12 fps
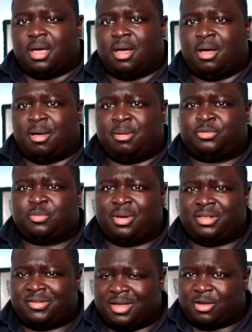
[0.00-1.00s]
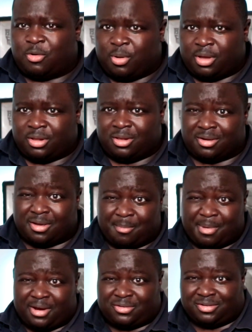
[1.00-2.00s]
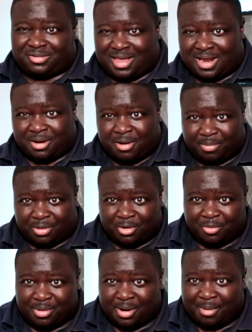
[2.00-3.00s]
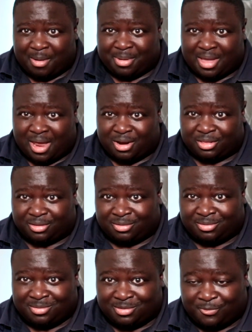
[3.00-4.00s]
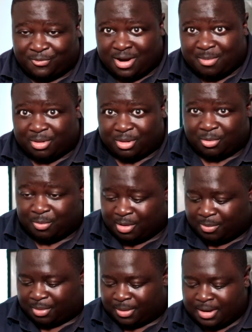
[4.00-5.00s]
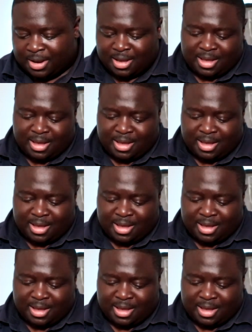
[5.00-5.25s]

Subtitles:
let's go ahead and take a quick look. I'm actually standing up a little bit. I might be out of the frame a little bit, but